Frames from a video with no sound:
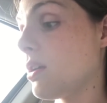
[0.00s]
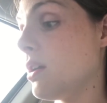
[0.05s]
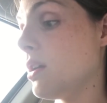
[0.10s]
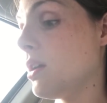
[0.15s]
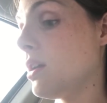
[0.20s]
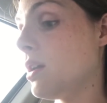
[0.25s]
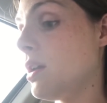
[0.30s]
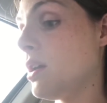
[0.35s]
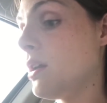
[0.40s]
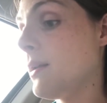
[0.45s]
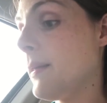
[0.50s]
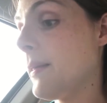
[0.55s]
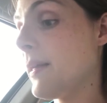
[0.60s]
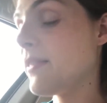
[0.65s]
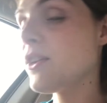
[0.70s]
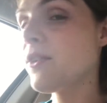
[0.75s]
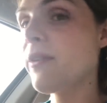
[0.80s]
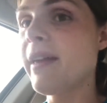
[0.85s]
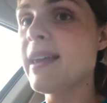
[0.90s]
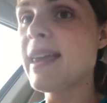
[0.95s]
I
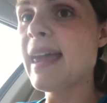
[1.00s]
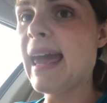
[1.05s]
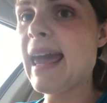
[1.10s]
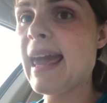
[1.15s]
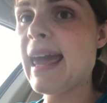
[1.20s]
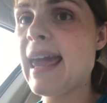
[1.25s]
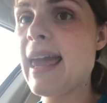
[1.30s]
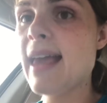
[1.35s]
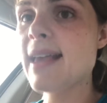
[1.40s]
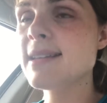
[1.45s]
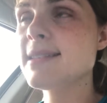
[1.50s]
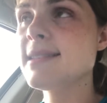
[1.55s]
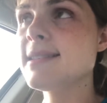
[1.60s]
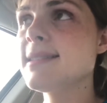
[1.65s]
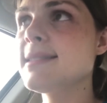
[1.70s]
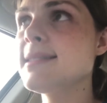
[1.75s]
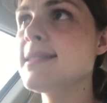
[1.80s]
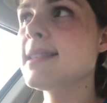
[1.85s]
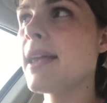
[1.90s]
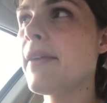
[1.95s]
think they're like
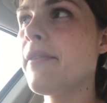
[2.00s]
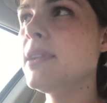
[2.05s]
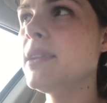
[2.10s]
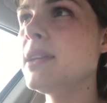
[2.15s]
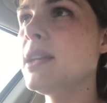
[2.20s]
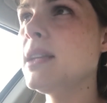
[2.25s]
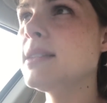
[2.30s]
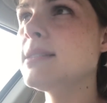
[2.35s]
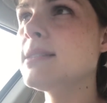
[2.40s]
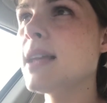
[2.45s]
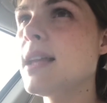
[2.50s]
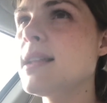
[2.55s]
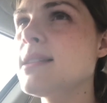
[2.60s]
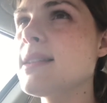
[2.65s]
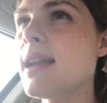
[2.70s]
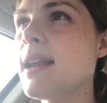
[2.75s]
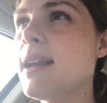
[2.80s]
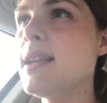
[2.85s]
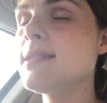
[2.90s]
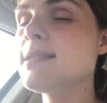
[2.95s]
70
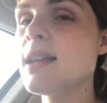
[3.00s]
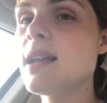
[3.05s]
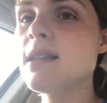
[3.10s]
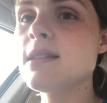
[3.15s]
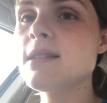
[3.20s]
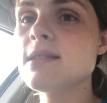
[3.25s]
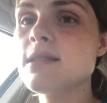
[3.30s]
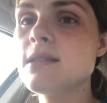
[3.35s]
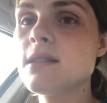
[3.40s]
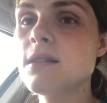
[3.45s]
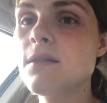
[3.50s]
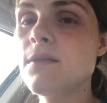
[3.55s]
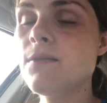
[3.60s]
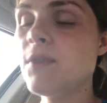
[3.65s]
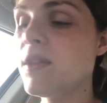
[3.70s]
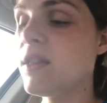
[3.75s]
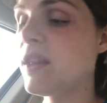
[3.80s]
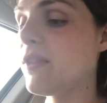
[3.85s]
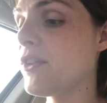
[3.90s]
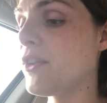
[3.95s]
cents, 80 cents.
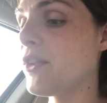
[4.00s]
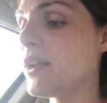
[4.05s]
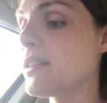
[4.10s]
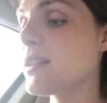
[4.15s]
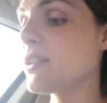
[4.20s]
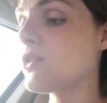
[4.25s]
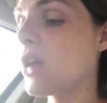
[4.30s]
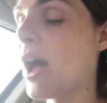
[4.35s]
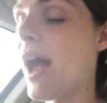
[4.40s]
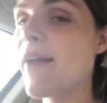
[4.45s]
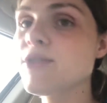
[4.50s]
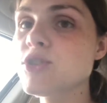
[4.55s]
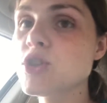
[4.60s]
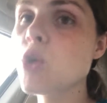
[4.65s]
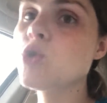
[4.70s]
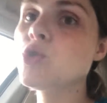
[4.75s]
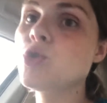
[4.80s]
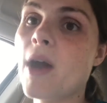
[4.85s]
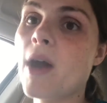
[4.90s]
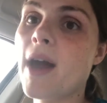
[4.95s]
Like they like to I've
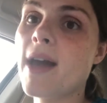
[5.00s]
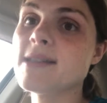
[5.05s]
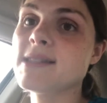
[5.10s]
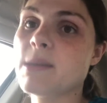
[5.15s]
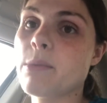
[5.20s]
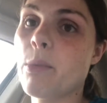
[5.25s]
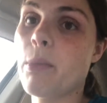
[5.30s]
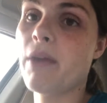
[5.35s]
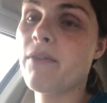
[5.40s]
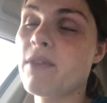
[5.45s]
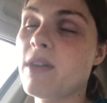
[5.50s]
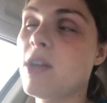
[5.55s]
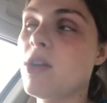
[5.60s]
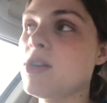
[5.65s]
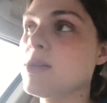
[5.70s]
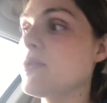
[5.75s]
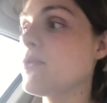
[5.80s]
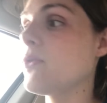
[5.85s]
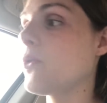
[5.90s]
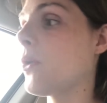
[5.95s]
showed you guys them in my
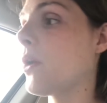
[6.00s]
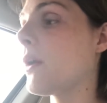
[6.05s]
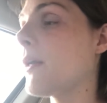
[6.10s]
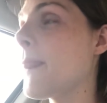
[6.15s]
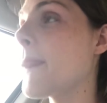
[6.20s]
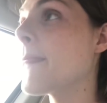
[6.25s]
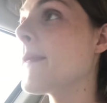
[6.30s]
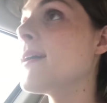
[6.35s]
videos before.